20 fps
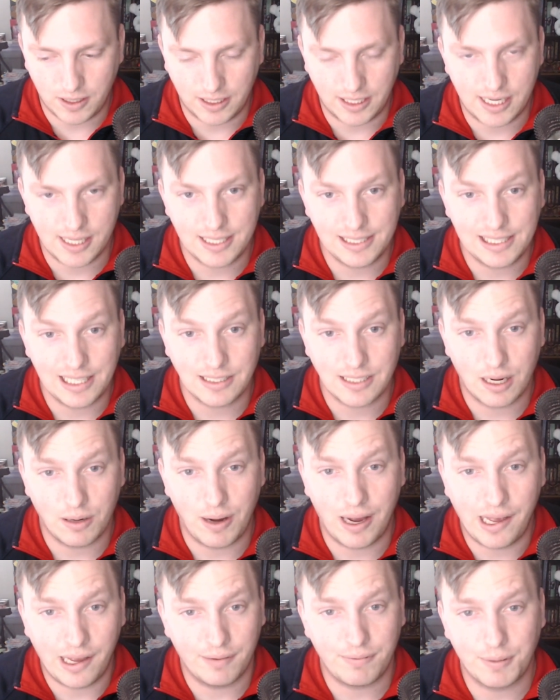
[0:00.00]
And I think that's how
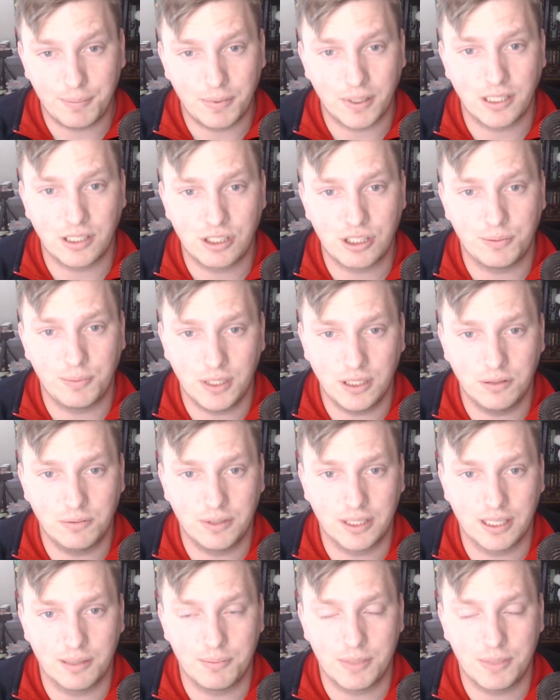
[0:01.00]
everybody should be doing it,